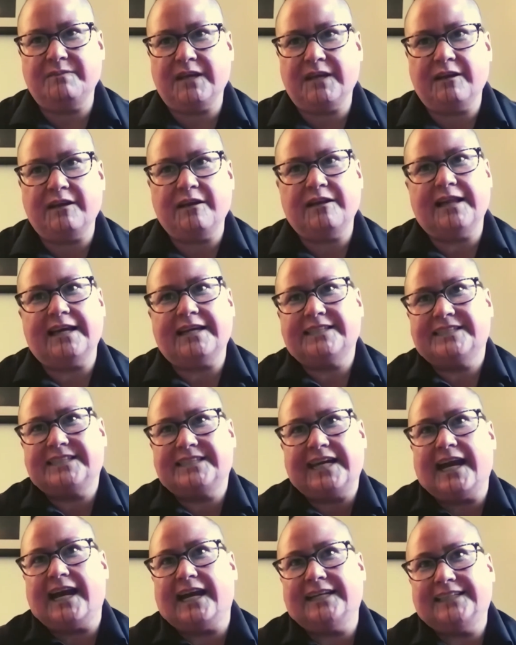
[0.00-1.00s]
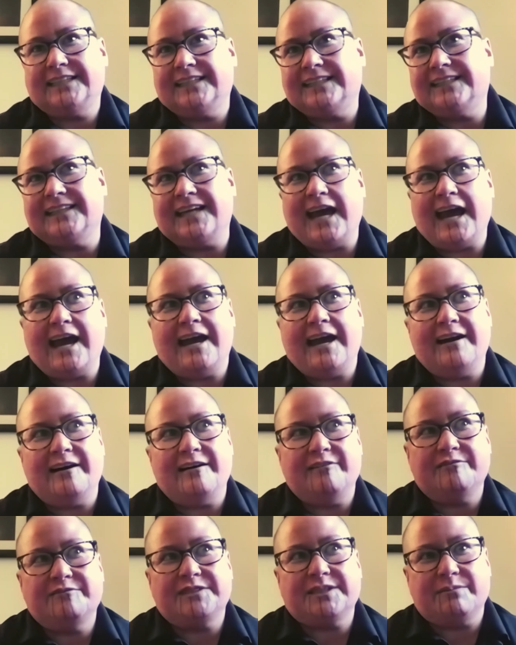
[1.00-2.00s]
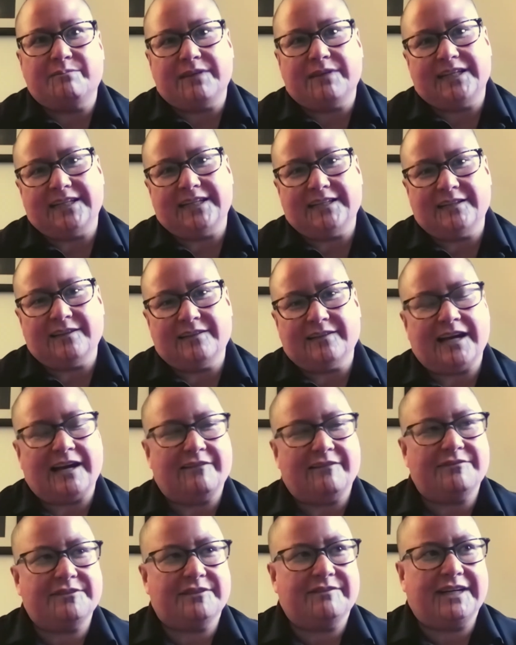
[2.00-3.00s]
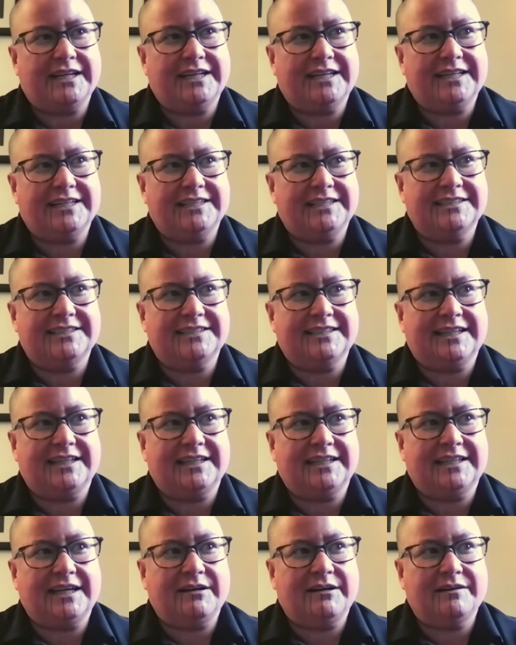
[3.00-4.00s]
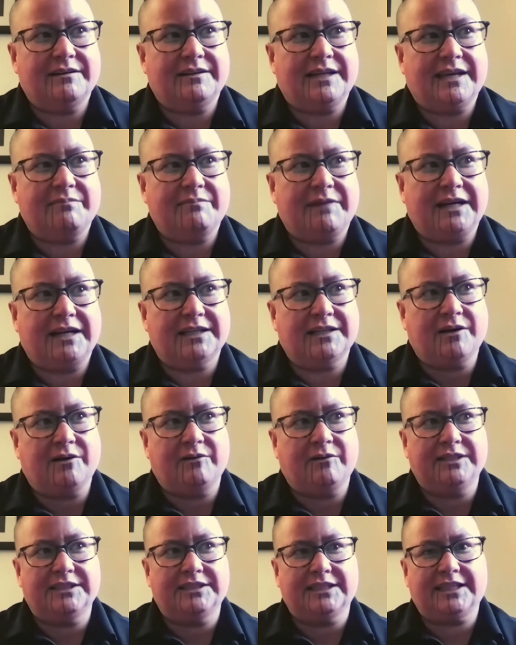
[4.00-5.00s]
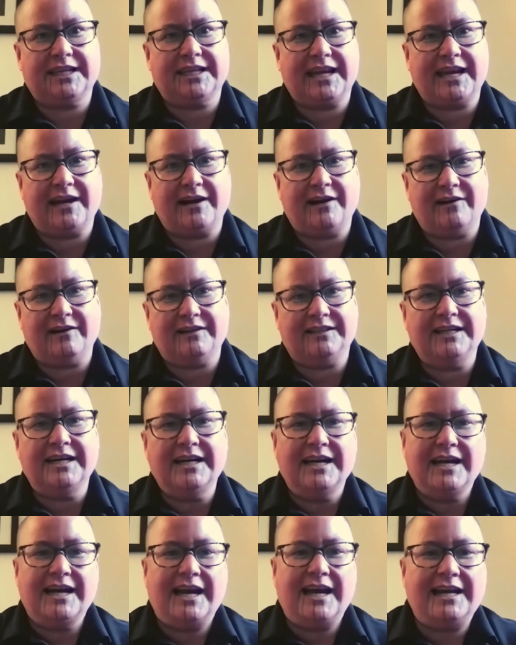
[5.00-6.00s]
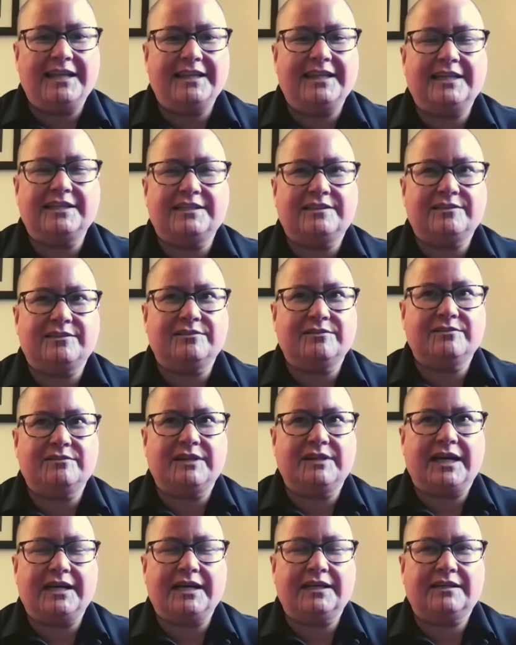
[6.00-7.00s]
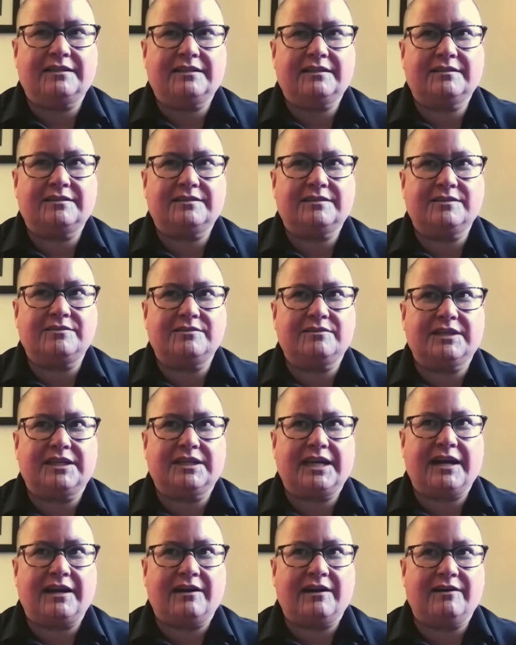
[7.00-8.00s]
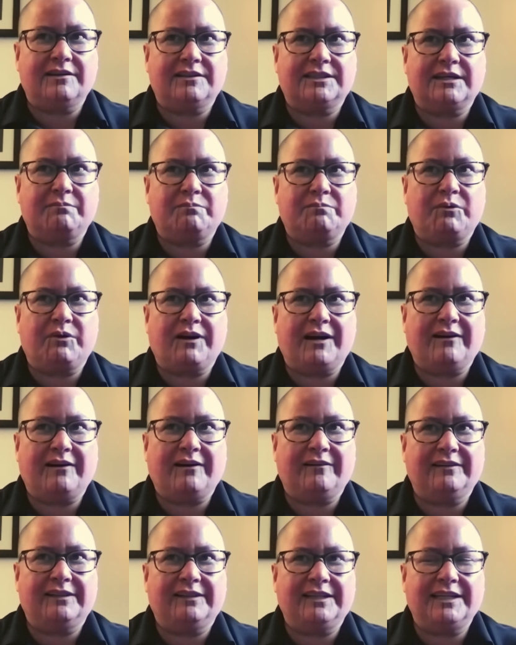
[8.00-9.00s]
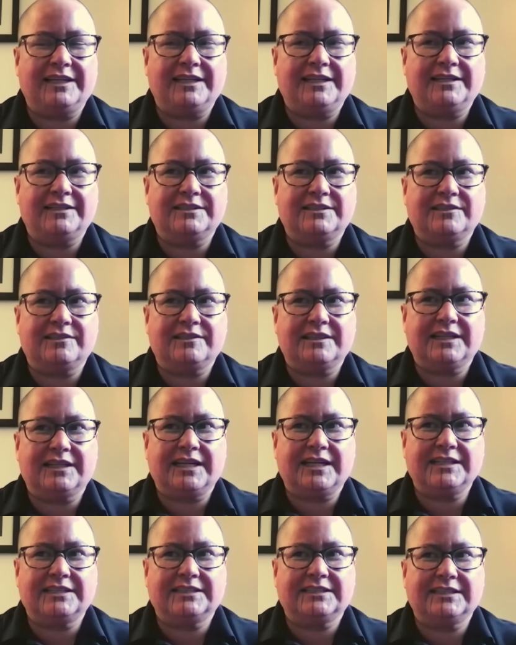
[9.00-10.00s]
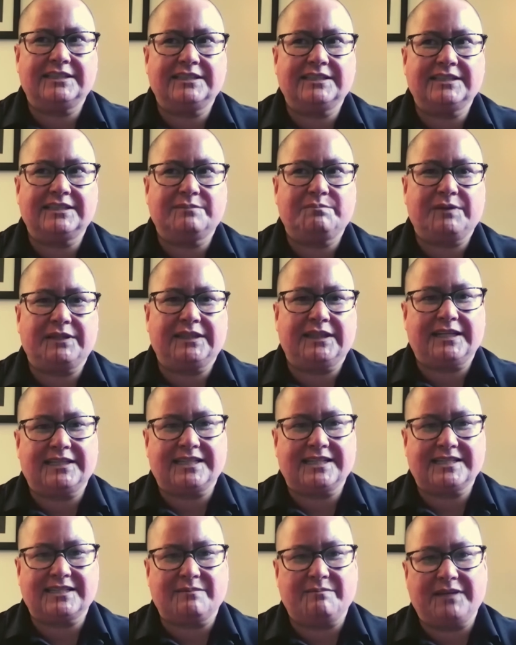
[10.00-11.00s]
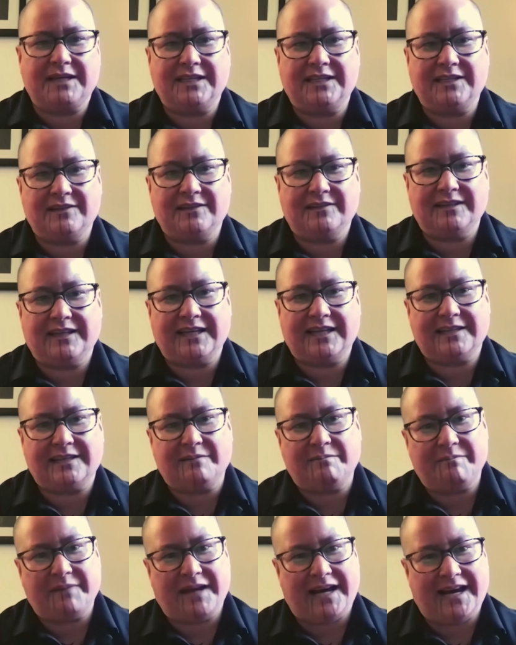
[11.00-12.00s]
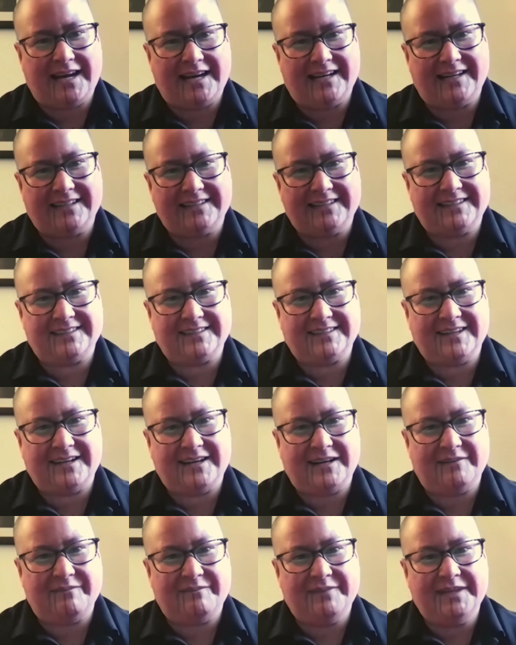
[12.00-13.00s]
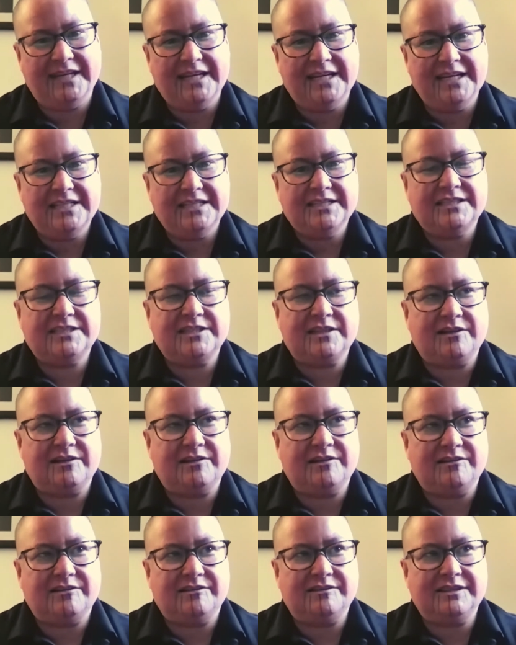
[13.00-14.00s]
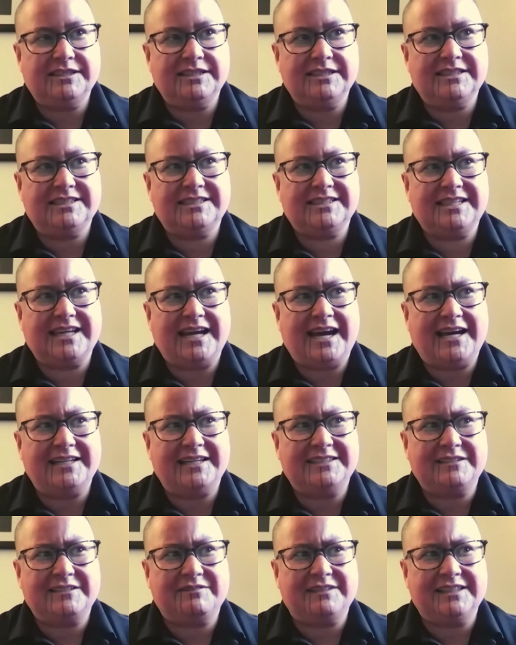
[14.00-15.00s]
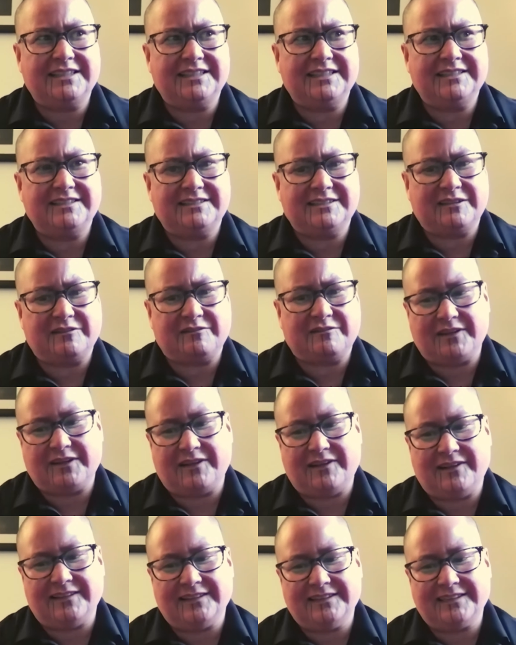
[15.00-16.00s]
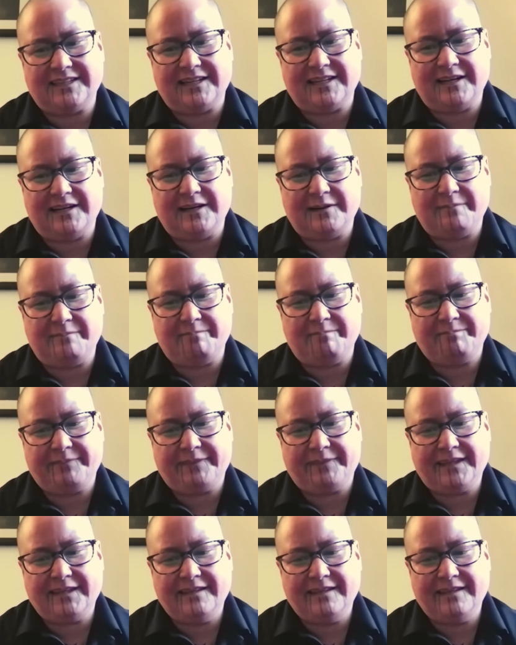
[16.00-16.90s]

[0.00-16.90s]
it, like say i didn't have somebody to look after my kids then they they might go into care and and they do like do care temporarily in certain cases but that doesn't mean you'll get them back um so it's yeah definitely difficult um